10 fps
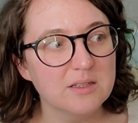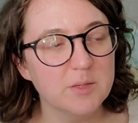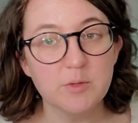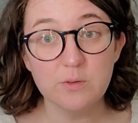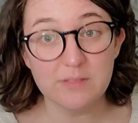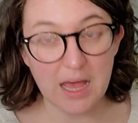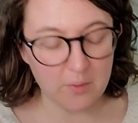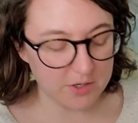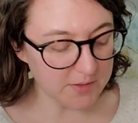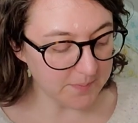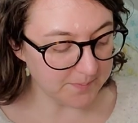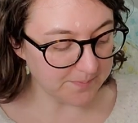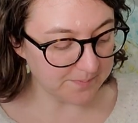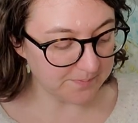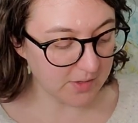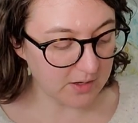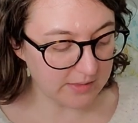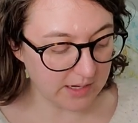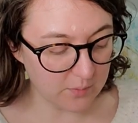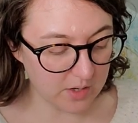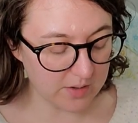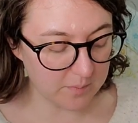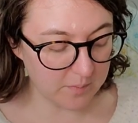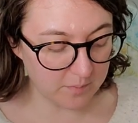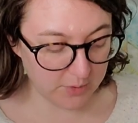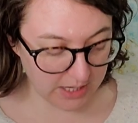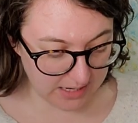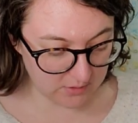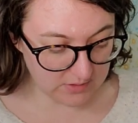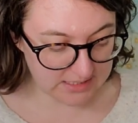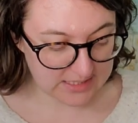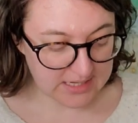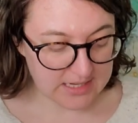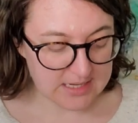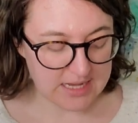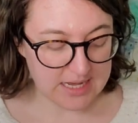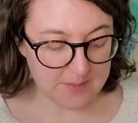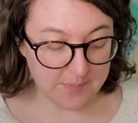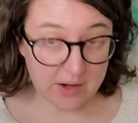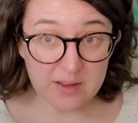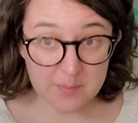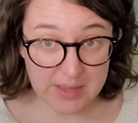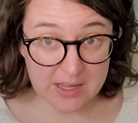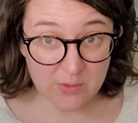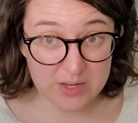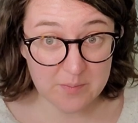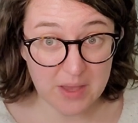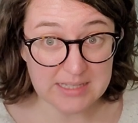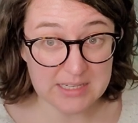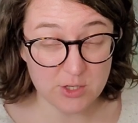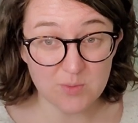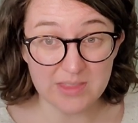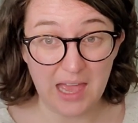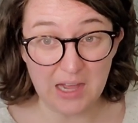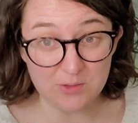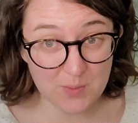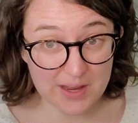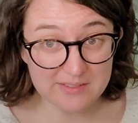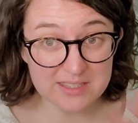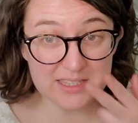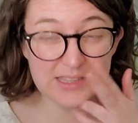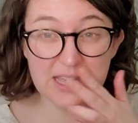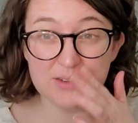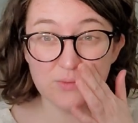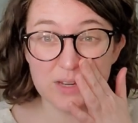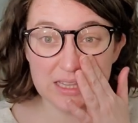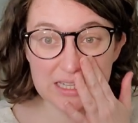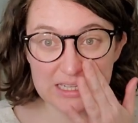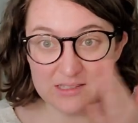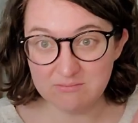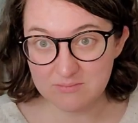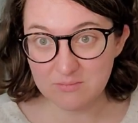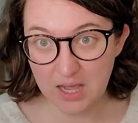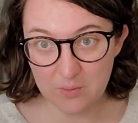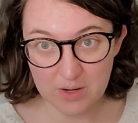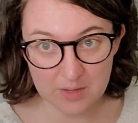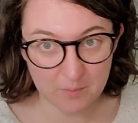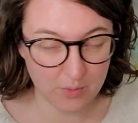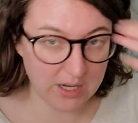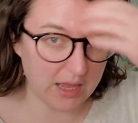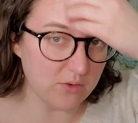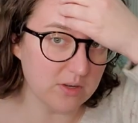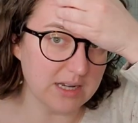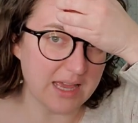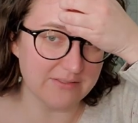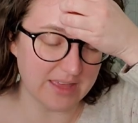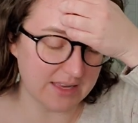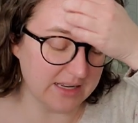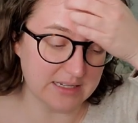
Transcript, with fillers: The Blue Flower that I want to bring out. Uh, Barry Bakery by Stitching with the Housewives that really I want to bring out and have that.